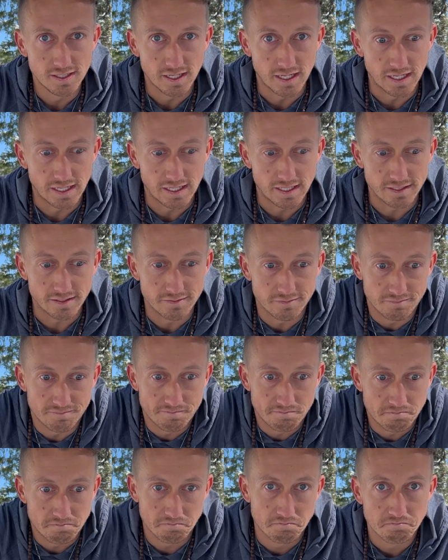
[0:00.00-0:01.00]
And
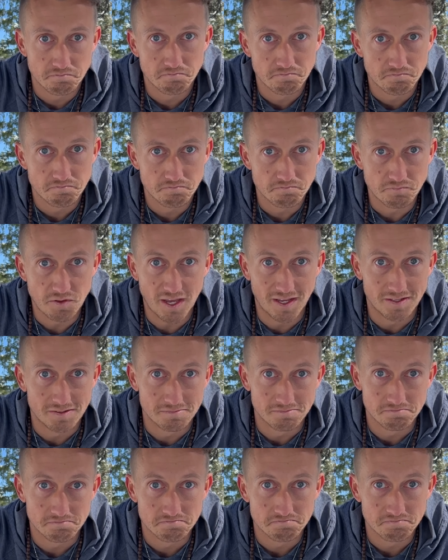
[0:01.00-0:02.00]
yeah,
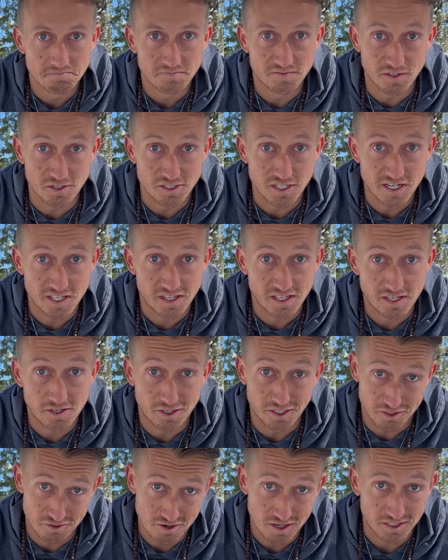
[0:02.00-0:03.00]
if there's anything you
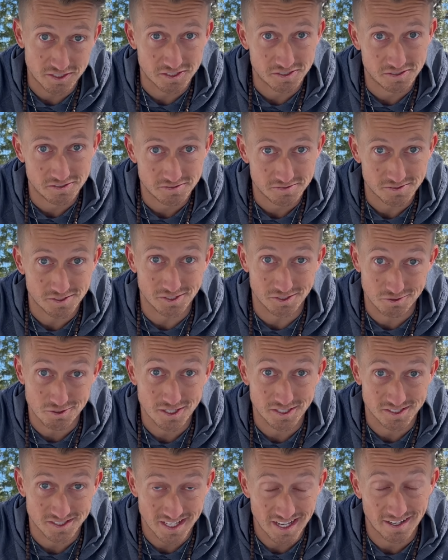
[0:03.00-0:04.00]
can trust, you can
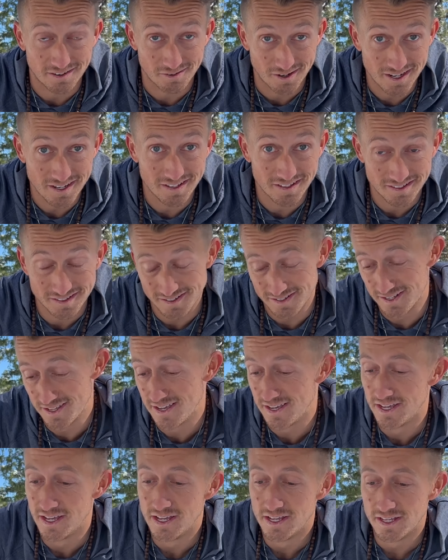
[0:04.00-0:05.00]
trust that, right?
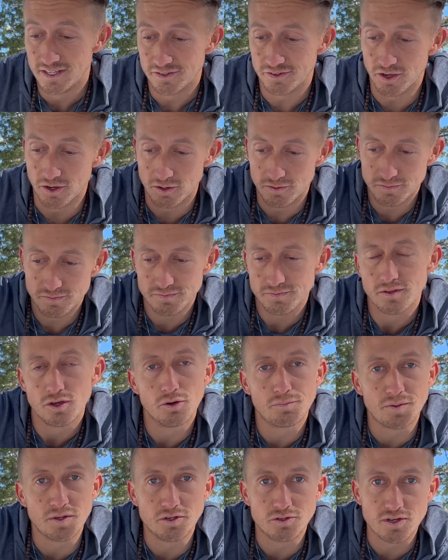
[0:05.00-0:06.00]
So
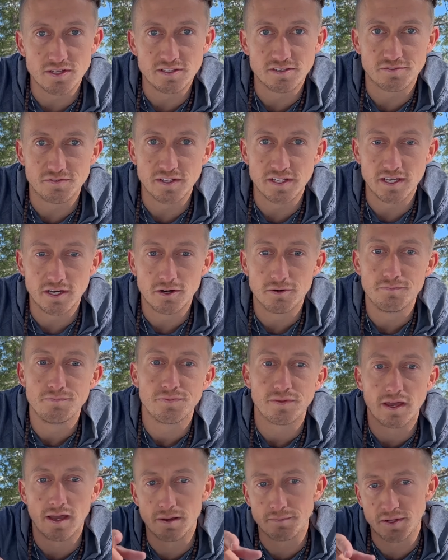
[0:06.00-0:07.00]
hope you enjoyed this video.
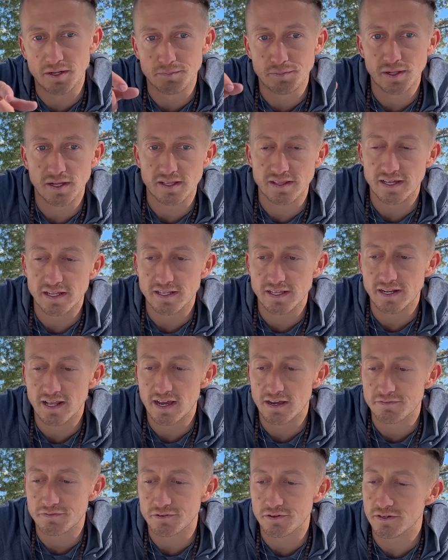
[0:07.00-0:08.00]
I'm going to plug that in
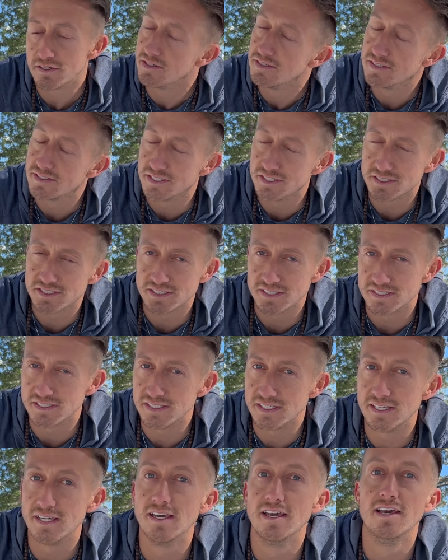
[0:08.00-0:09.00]
after just to
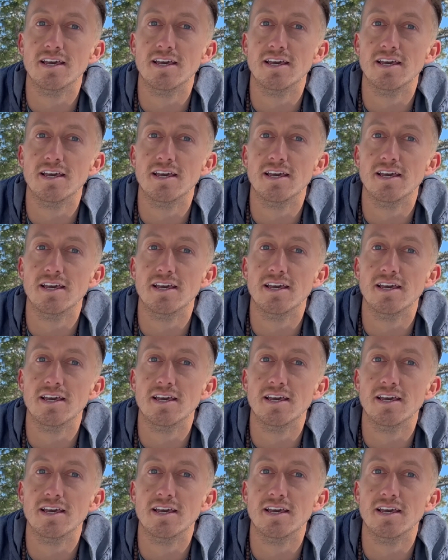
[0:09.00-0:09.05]
see